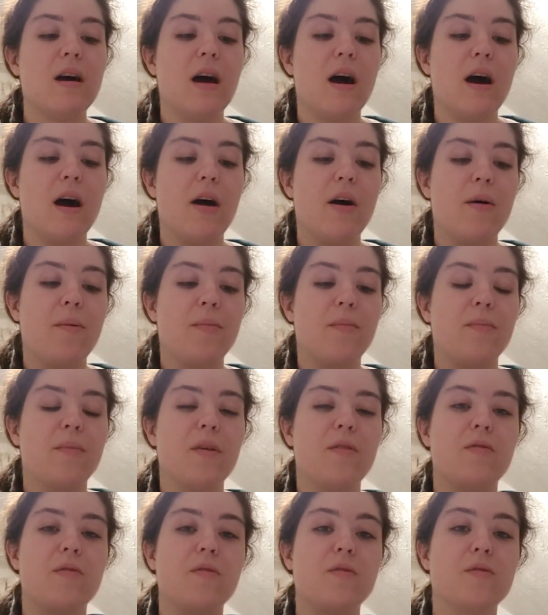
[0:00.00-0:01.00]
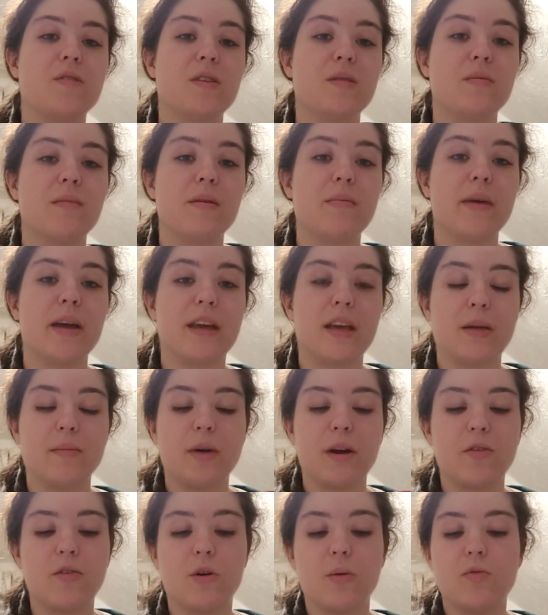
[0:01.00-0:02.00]
if you've seen me making my
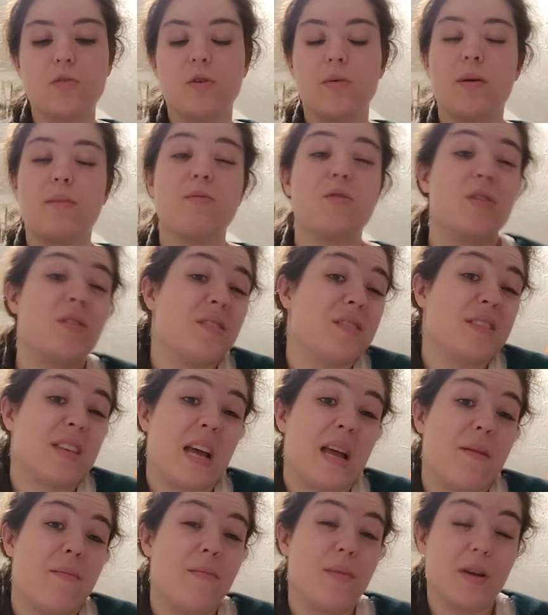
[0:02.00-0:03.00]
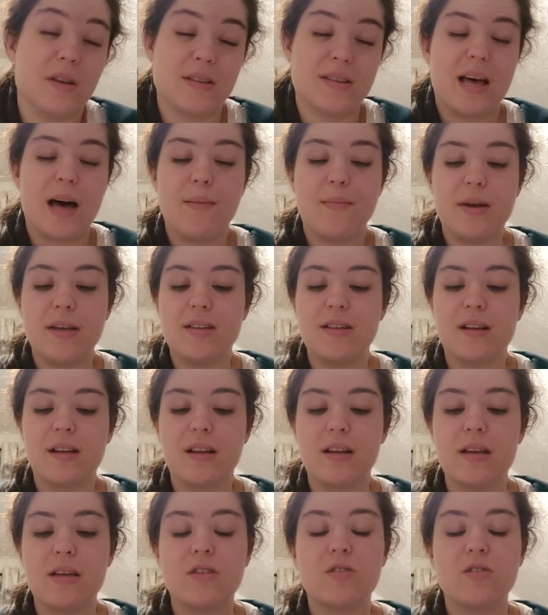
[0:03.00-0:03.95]
crop top, I'm doing the same as that basically.